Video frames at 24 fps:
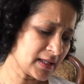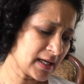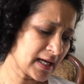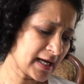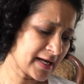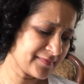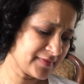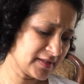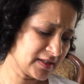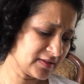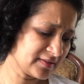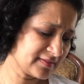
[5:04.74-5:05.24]

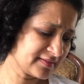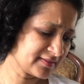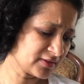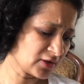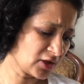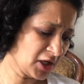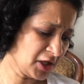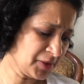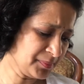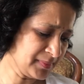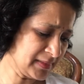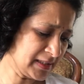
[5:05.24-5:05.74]
having
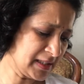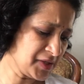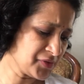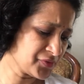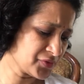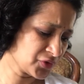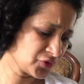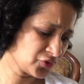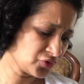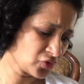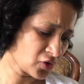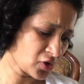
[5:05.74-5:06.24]
solemnly
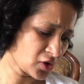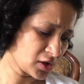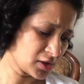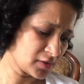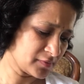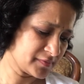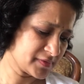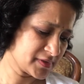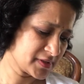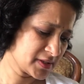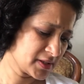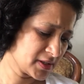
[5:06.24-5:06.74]

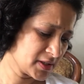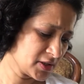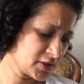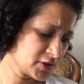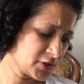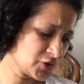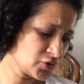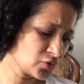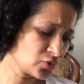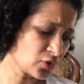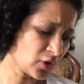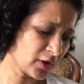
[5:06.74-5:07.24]
resolved
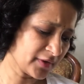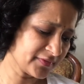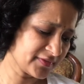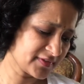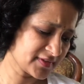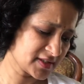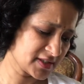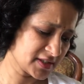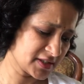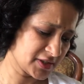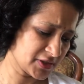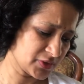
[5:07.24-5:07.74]
to
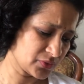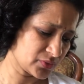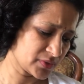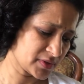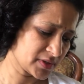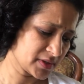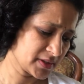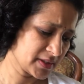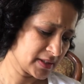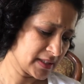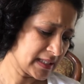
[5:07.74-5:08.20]
constitute